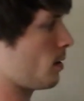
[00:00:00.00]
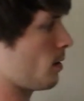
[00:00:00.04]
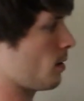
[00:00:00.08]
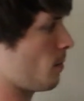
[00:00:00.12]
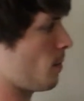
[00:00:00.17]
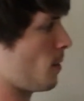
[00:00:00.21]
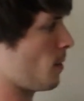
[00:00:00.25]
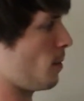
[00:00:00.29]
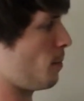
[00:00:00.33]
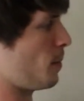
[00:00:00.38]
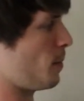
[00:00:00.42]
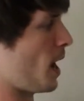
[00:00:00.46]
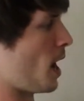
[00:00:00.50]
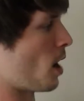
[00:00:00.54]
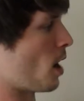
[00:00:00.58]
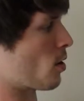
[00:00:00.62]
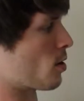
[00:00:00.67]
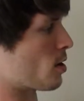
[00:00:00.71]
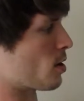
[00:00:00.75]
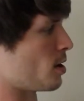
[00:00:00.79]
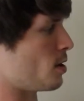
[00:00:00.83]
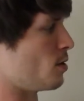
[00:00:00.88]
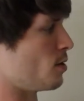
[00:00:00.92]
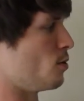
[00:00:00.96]
the
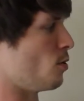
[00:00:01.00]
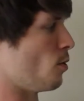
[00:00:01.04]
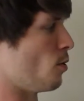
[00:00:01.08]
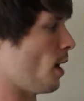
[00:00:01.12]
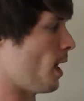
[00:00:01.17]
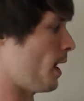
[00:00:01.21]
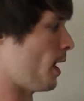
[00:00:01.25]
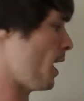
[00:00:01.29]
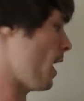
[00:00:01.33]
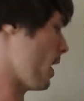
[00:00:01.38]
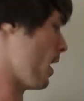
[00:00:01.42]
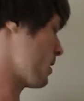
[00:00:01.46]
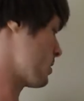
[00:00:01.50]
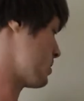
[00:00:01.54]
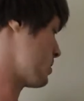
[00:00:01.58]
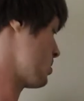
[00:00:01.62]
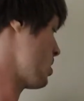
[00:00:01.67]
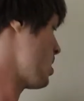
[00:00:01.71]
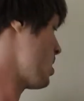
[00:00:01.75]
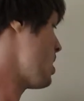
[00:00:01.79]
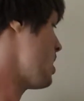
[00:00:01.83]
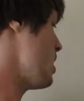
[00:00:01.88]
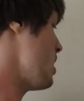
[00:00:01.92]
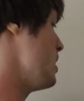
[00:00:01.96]
pair U and X,
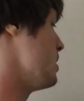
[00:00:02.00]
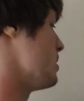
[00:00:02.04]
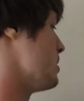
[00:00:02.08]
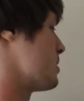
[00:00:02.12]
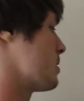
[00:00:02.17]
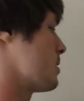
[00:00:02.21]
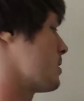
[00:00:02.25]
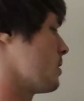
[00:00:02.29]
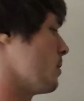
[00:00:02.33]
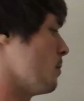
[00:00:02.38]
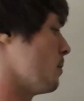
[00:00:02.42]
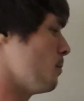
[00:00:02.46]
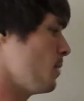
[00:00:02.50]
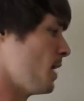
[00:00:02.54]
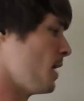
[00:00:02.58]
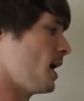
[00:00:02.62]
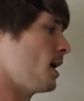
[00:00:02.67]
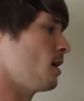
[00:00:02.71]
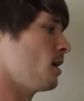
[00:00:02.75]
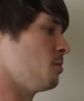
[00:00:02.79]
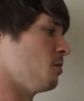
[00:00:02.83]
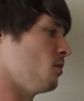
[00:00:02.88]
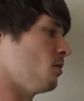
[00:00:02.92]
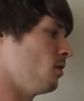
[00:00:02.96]
is
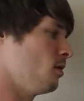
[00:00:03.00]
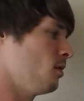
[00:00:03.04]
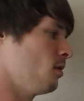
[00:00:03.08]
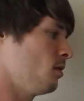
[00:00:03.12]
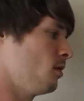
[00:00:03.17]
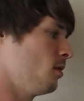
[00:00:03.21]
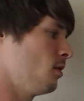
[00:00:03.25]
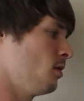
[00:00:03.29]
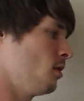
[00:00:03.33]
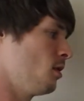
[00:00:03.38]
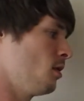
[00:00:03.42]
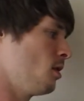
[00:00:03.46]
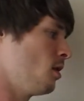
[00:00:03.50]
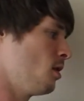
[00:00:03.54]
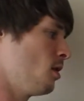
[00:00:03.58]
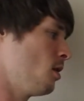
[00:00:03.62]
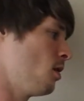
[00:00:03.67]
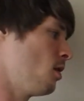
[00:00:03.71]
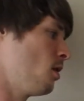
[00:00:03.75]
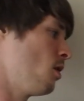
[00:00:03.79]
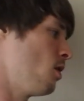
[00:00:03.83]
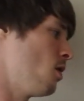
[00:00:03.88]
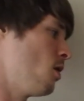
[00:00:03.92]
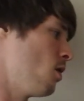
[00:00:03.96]
compatible
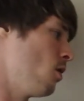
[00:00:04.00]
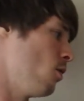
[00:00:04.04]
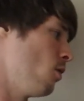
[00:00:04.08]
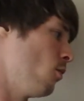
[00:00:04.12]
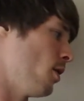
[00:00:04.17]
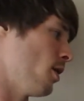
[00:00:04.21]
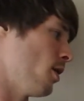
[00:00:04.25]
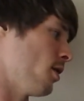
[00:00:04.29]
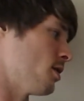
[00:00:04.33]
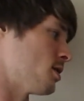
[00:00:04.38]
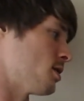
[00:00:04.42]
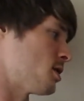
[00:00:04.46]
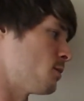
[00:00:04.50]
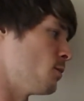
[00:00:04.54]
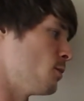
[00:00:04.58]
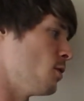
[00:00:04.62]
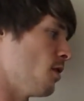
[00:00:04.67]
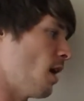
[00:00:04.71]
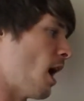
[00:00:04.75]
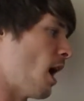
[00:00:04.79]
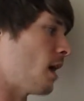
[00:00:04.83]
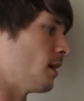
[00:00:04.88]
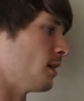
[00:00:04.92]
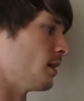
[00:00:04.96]
with a smooth
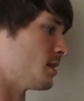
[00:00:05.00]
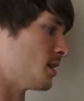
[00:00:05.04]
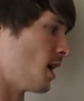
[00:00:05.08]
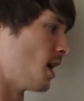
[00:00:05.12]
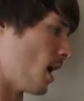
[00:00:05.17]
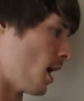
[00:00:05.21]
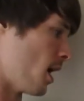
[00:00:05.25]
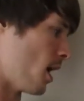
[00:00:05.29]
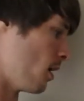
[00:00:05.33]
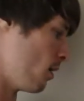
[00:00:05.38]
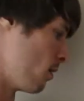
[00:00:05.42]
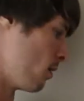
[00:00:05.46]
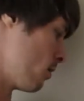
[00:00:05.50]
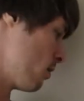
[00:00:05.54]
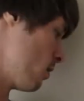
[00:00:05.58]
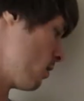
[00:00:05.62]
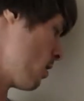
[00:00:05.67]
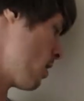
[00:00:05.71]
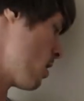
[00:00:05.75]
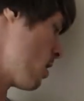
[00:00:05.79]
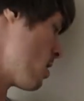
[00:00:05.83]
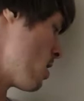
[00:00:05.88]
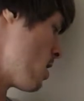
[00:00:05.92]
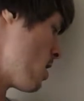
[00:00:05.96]
atlas A
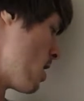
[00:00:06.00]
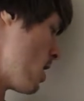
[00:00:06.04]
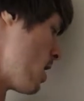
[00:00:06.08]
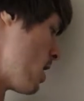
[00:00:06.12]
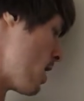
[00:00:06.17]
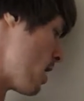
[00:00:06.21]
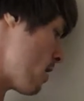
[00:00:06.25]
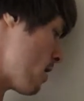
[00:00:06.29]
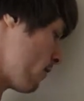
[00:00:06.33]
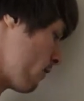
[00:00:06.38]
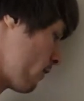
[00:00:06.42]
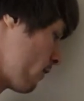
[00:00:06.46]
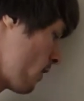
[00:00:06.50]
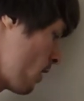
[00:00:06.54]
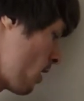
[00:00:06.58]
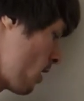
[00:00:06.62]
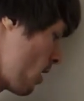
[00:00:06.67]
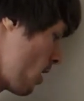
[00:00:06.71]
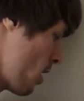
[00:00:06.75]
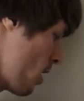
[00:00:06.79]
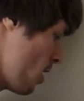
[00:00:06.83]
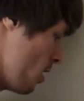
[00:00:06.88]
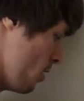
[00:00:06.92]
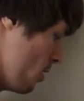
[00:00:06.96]
if
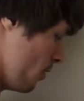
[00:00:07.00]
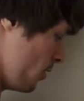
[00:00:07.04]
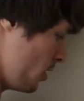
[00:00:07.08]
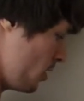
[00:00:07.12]
the